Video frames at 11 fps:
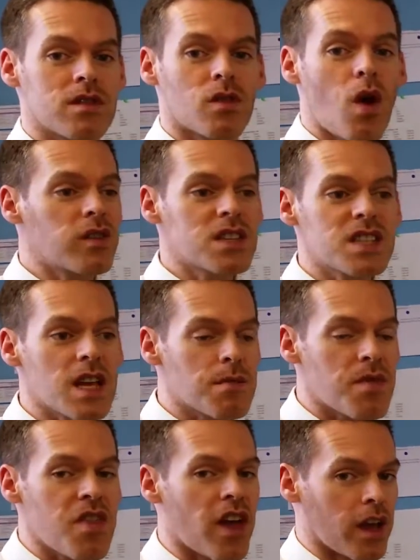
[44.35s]
They're all the
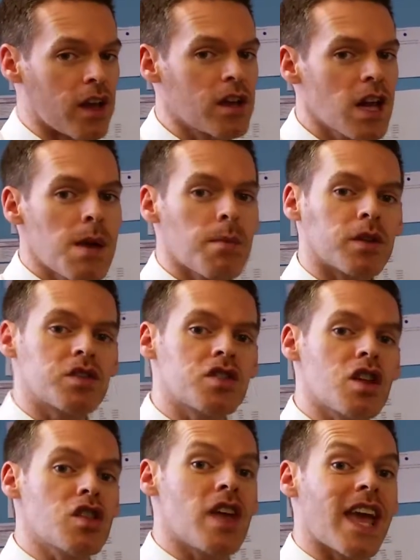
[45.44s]
same thing, but
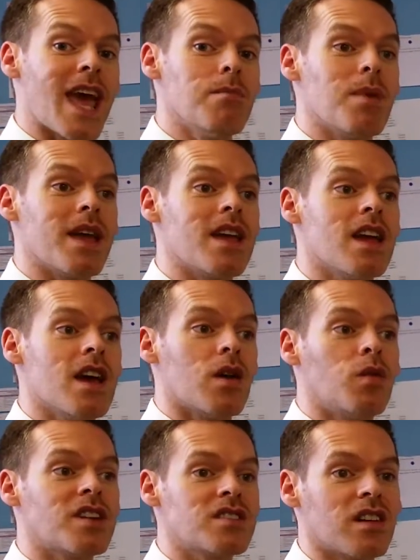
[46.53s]
they can be
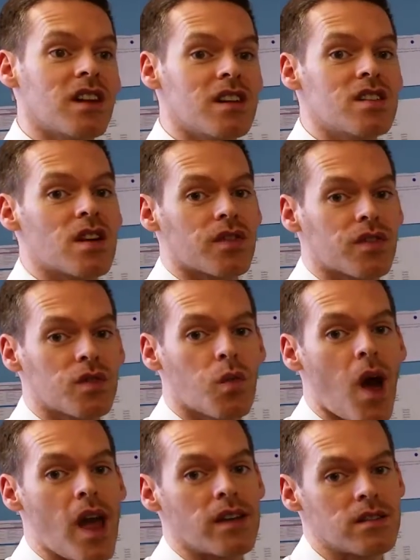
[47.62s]
written in different
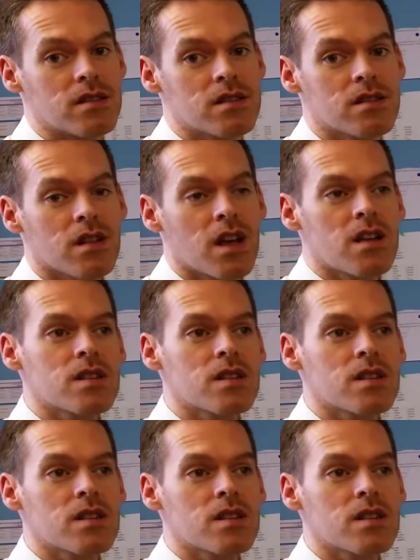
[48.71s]
ways.